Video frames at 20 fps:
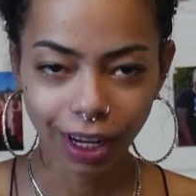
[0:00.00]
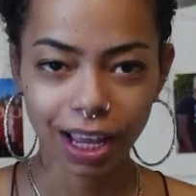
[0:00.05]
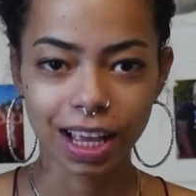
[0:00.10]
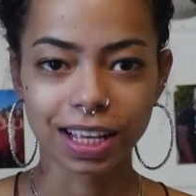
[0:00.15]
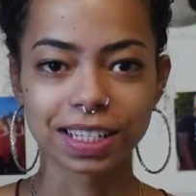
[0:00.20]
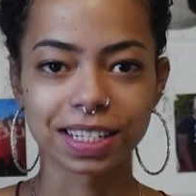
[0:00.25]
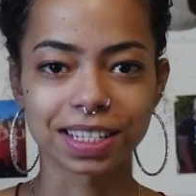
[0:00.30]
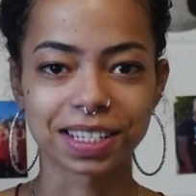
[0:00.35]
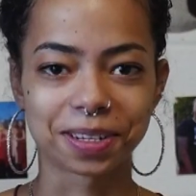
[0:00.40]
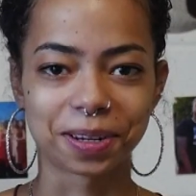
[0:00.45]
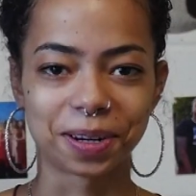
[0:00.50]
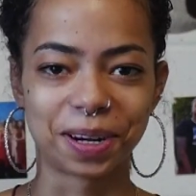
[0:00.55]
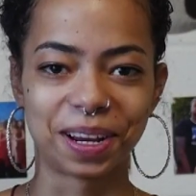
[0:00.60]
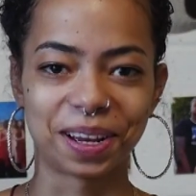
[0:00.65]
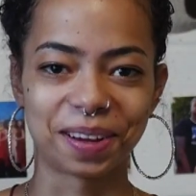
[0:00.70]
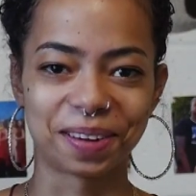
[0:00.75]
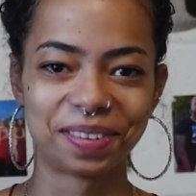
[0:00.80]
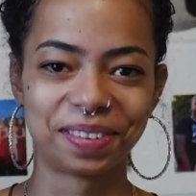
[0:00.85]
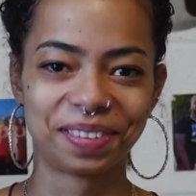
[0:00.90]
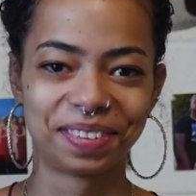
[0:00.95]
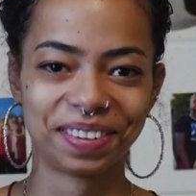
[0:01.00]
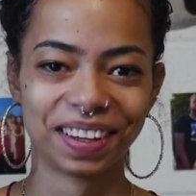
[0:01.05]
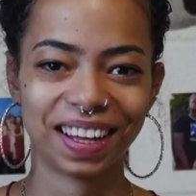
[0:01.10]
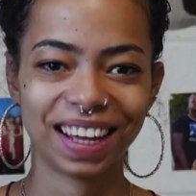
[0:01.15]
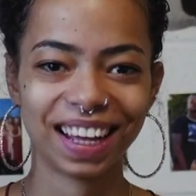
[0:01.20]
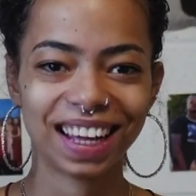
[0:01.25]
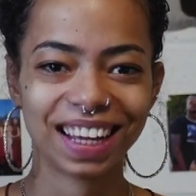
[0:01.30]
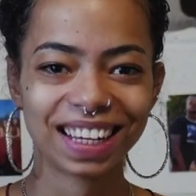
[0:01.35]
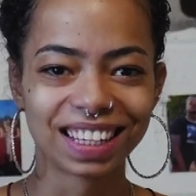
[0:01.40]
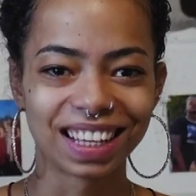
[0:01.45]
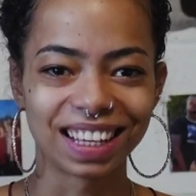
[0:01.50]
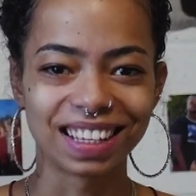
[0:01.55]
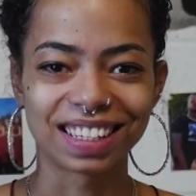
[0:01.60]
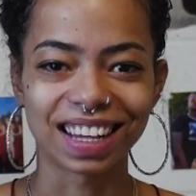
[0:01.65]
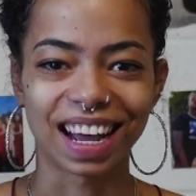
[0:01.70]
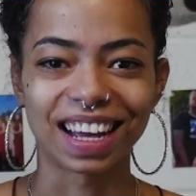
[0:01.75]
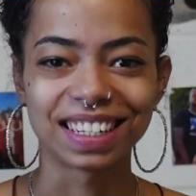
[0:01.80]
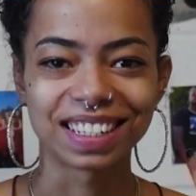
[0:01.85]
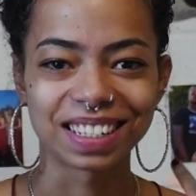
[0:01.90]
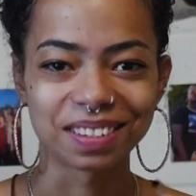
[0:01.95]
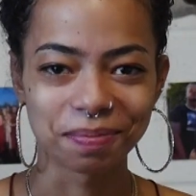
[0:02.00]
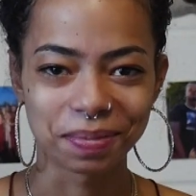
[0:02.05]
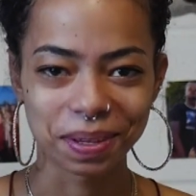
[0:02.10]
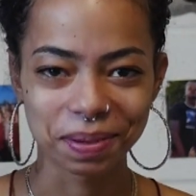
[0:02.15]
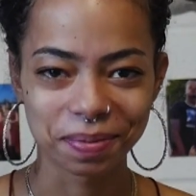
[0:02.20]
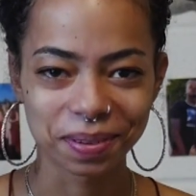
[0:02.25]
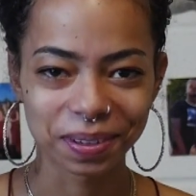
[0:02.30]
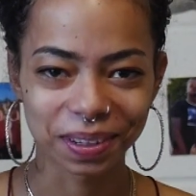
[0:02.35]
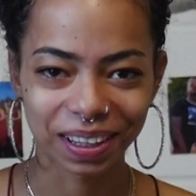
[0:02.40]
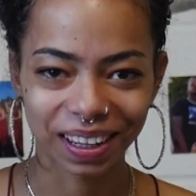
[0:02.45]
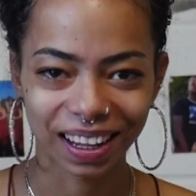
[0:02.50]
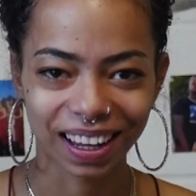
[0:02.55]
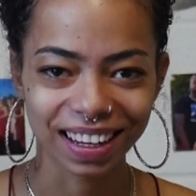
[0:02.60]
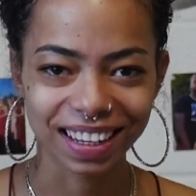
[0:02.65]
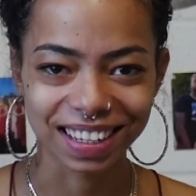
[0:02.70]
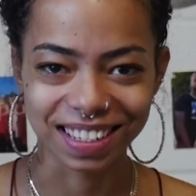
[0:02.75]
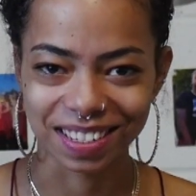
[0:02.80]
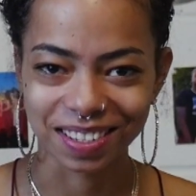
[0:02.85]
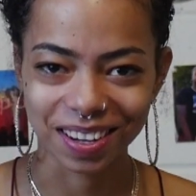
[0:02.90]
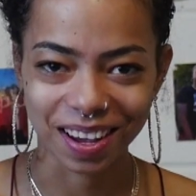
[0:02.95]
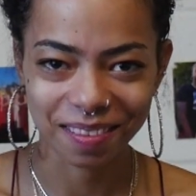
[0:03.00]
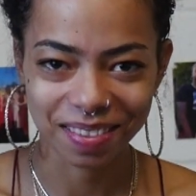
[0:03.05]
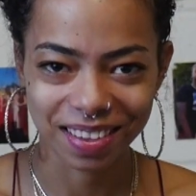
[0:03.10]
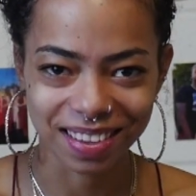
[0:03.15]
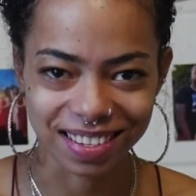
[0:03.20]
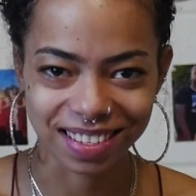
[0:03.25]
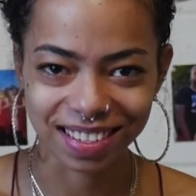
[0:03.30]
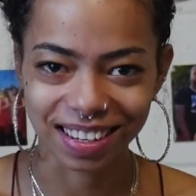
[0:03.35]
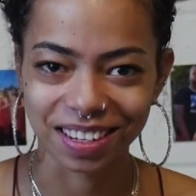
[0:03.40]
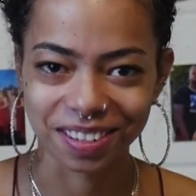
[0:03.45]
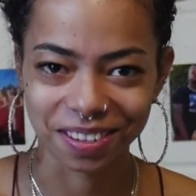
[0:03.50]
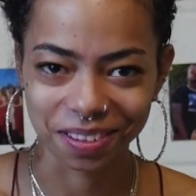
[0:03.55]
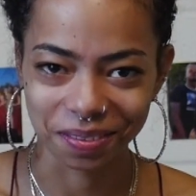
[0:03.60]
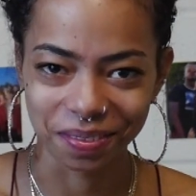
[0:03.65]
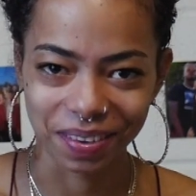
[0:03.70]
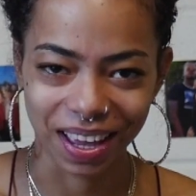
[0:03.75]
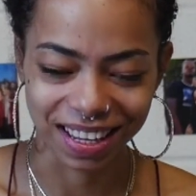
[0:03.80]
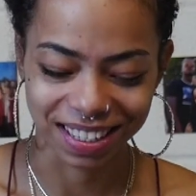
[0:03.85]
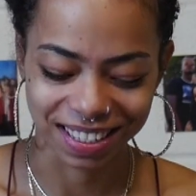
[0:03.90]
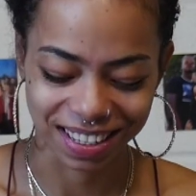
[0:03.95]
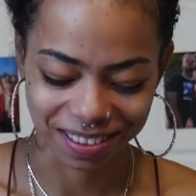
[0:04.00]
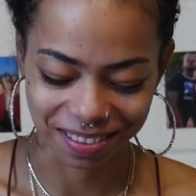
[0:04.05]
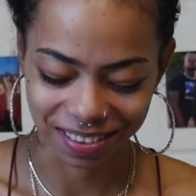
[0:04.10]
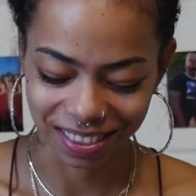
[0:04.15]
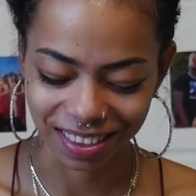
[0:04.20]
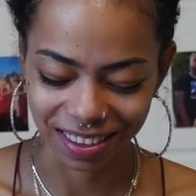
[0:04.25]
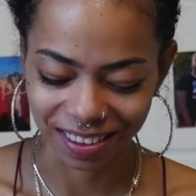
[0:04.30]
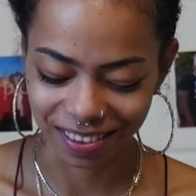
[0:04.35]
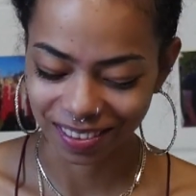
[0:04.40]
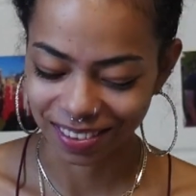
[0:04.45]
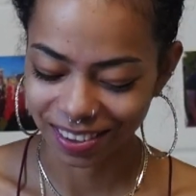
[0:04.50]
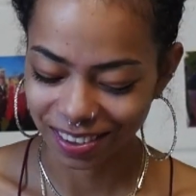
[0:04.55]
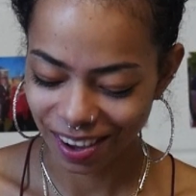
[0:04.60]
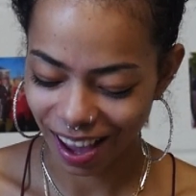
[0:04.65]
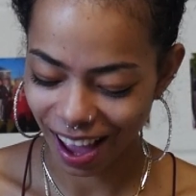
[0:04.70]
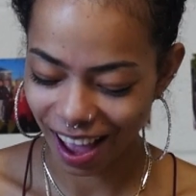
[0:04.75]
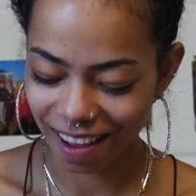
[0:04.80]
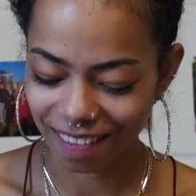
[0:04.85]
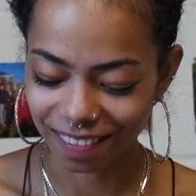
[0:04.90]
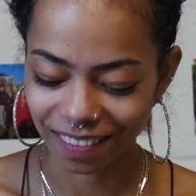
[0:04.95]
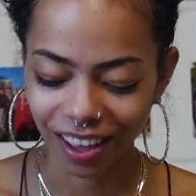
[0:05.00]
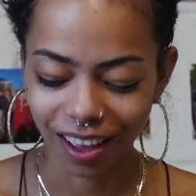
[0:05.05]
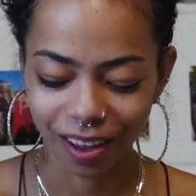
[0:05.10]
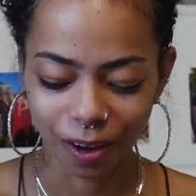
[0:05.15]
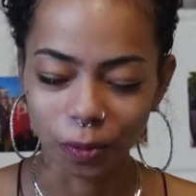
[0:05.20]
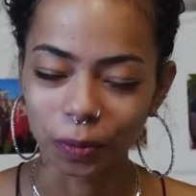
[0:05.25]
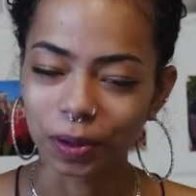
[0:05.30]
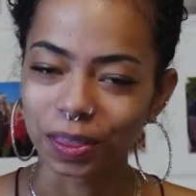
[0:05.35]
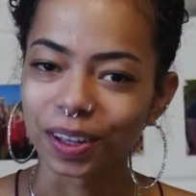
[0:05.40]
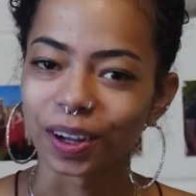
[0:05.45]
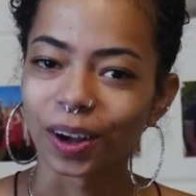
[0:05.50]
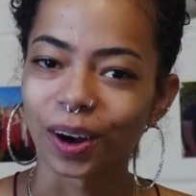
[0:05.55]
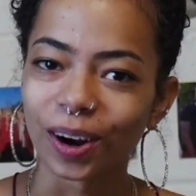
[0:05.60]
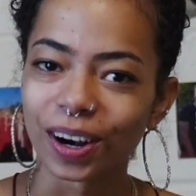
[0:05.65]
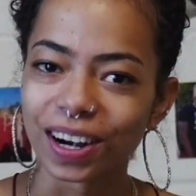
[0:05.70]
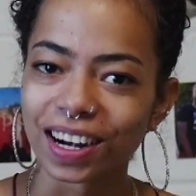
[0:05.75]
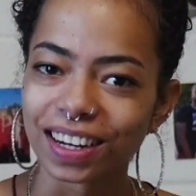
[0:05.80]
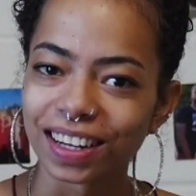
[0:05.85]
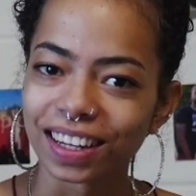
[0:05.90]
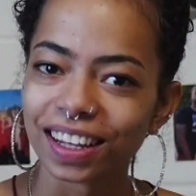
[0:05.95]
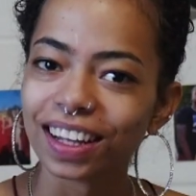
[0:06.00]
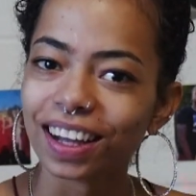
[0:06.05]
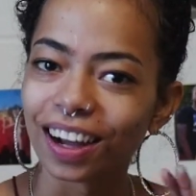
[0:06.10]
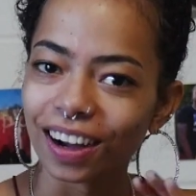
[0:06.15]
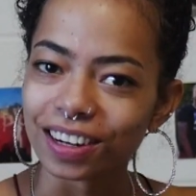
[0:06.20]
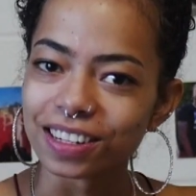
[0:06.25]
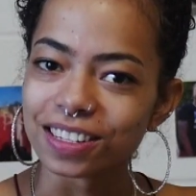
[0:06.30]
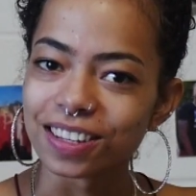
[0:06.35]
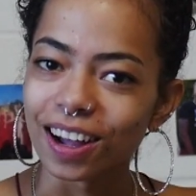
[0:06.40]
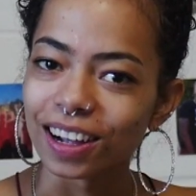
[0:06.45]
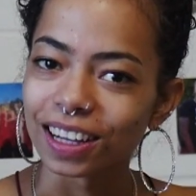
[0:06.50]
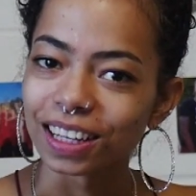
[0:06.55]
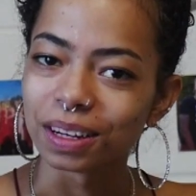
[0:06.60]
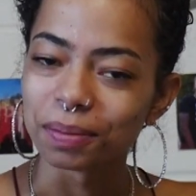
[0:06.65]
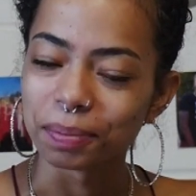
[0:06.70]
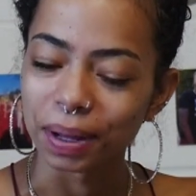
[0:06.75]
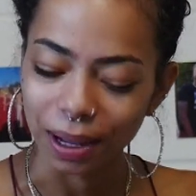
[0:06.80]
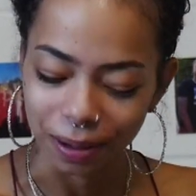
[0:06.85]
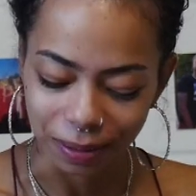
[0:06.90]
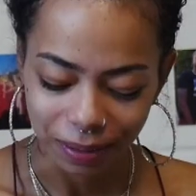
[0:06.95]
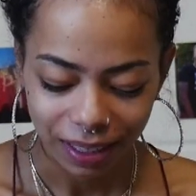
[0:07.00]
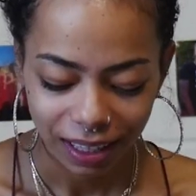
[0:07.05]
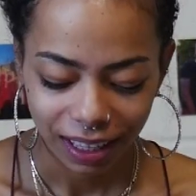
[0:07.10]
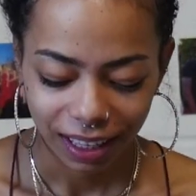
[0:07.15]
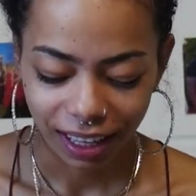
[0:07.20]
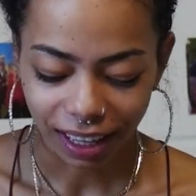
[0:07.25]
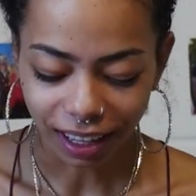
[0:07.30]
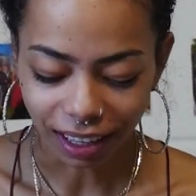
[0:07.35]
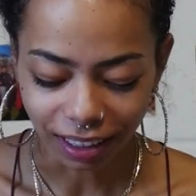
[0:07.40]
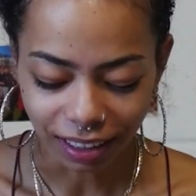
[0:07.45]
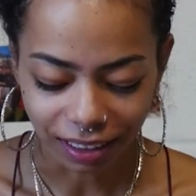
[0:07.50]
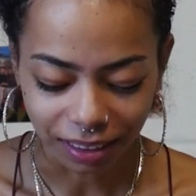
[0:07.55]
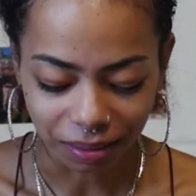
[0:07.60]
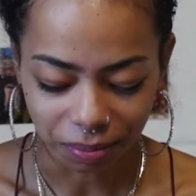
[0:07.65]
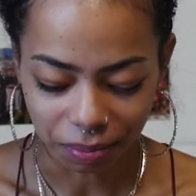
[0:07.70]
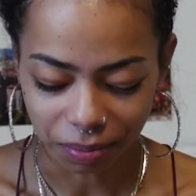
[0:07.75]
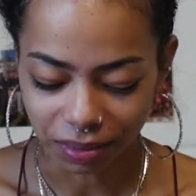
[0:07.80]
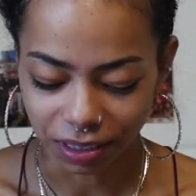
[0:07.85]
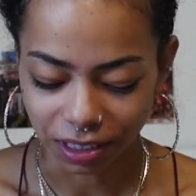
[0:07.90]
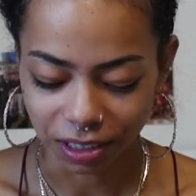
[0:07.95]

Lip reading: and just sort of enticing people a lot because you have this sexual magic with you. You have what the card are talking about.